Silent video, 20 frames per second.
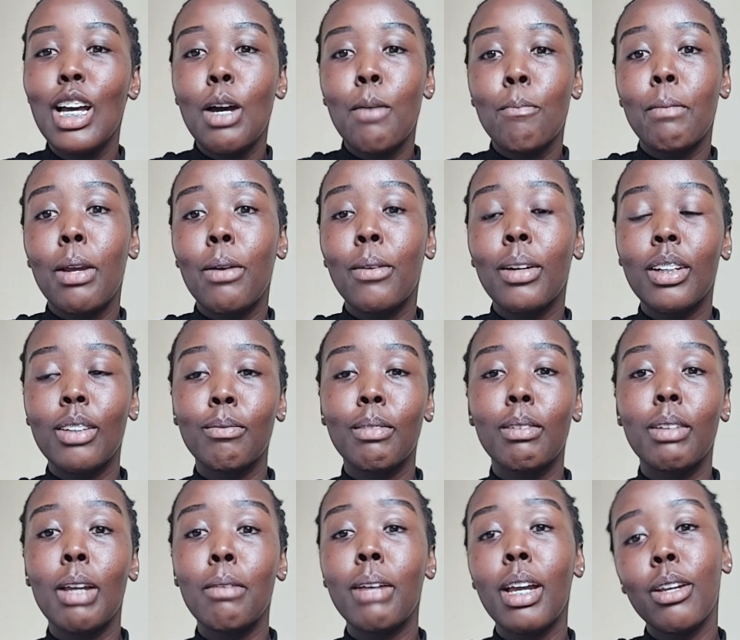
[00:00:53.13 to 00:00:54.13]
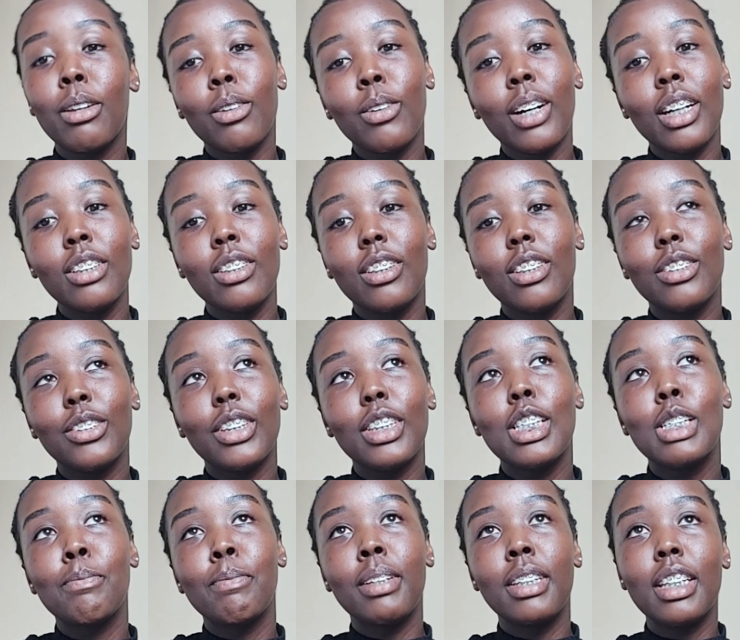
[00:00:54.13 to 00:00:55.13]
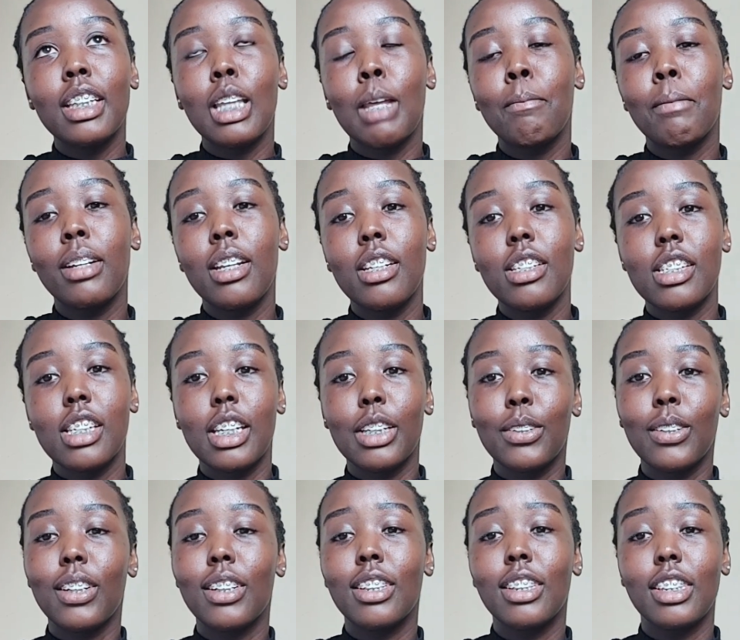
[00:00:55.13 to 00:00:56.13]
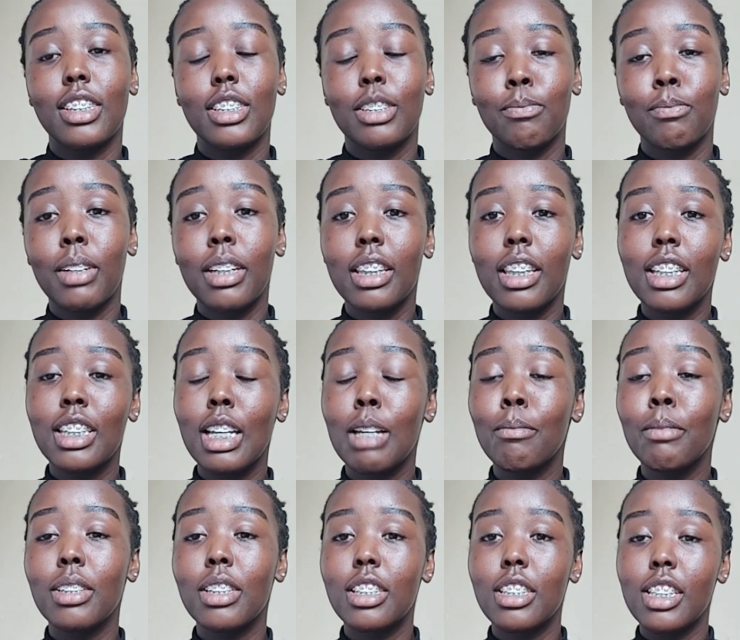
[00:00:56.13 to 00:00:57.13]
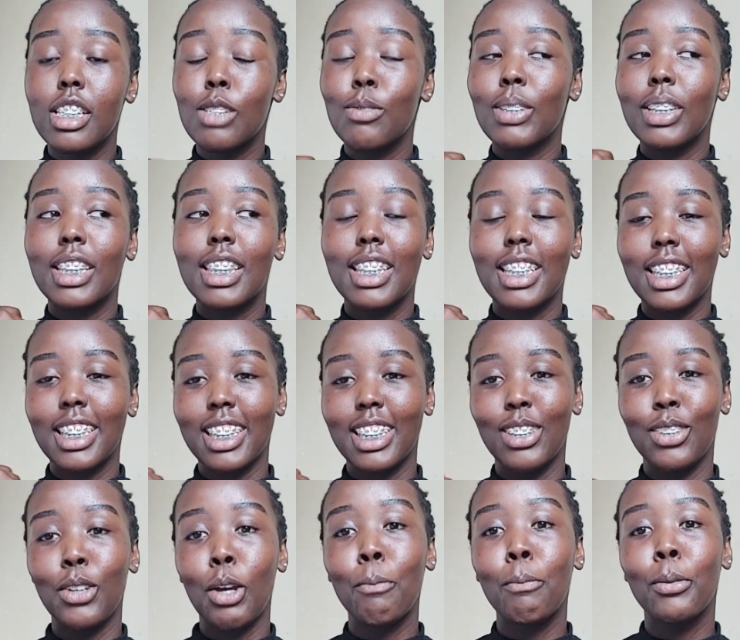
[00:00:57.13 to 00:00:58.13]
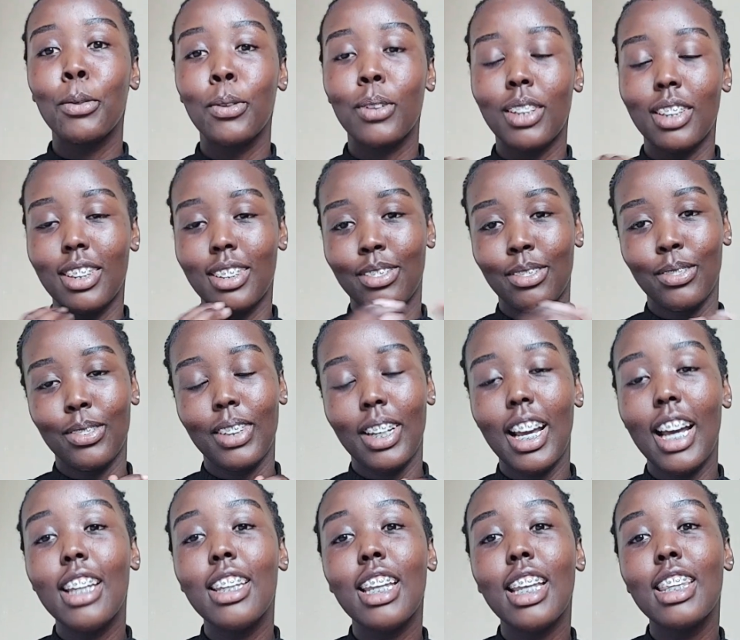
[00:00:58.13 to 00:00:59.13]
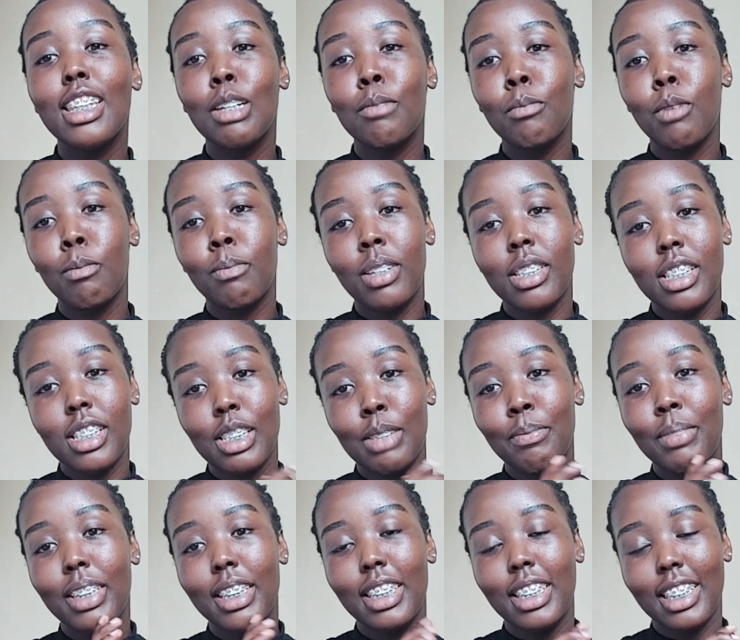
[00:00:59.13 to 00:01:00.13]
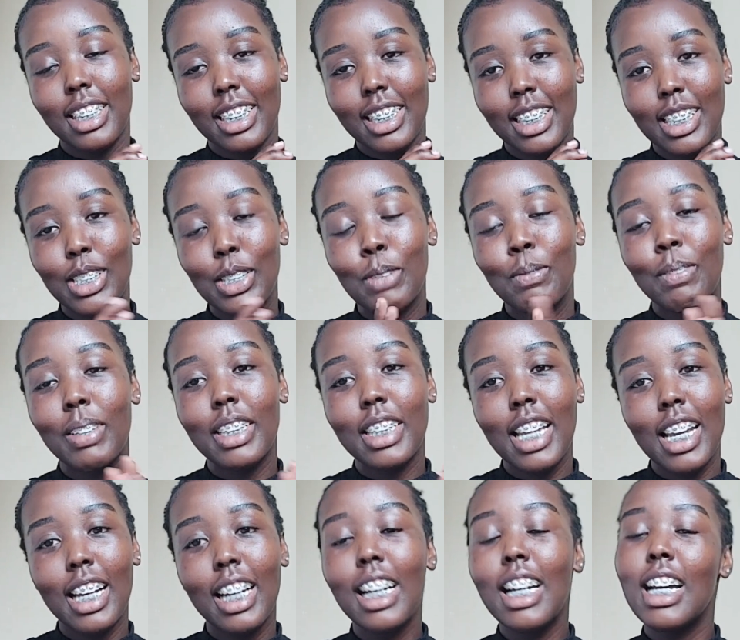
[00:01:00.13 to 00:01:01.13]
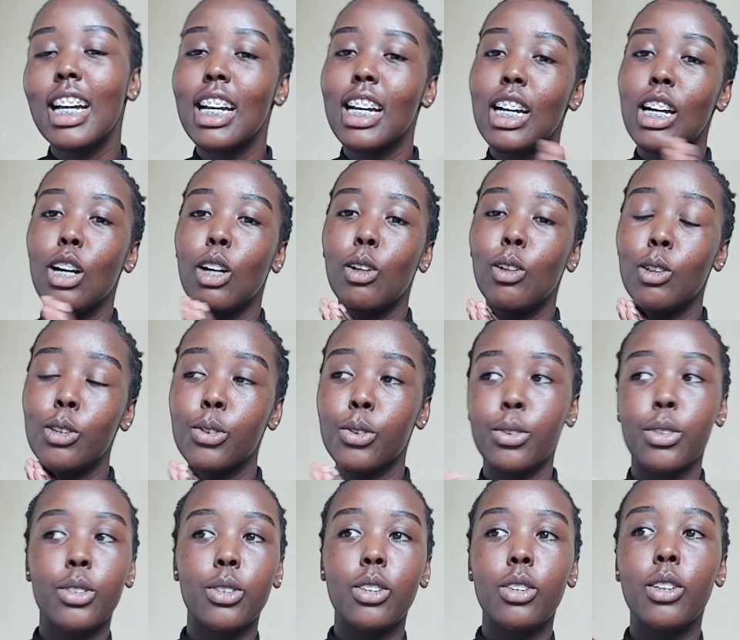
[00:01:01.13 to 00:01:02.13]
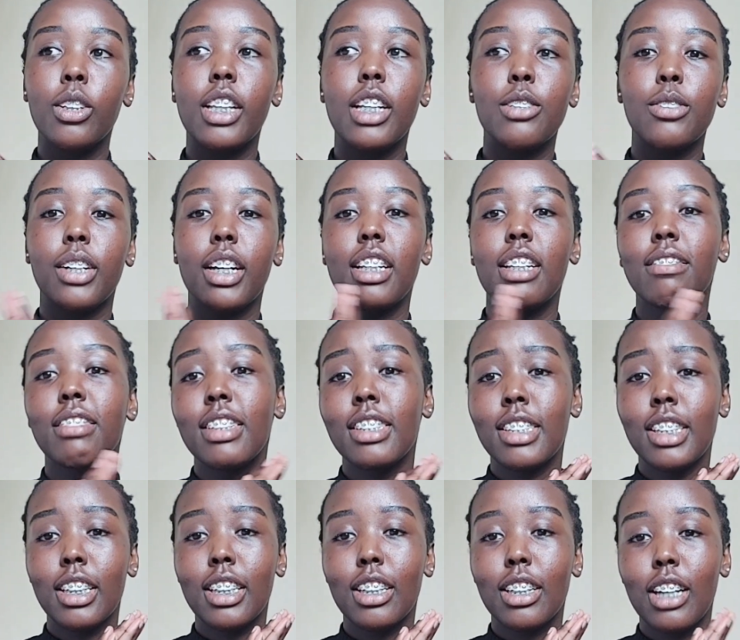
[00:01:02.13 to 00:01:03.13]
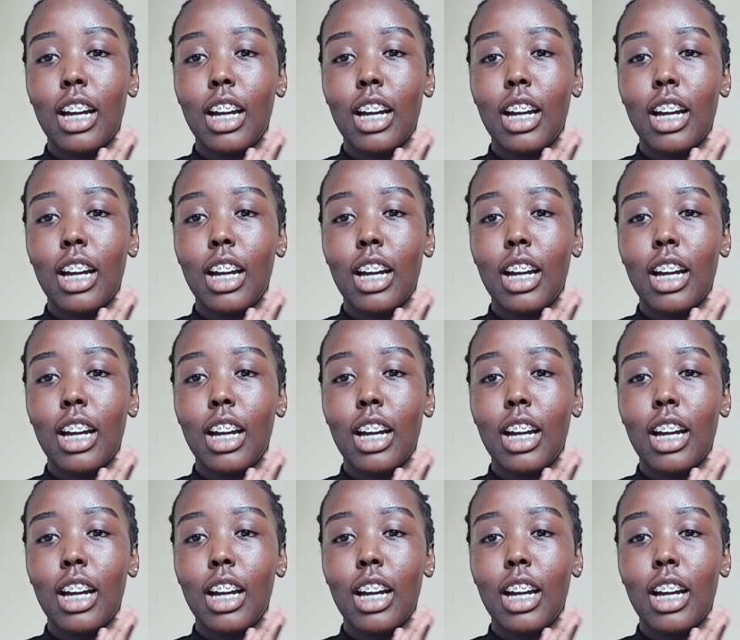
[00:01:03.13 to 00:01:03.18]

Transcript: by you can't usually spending the money, it's like you're rich. By the time it reaches week 3, you're broke, and there are 3 more months remaining. So my dear, also you should know that you can even take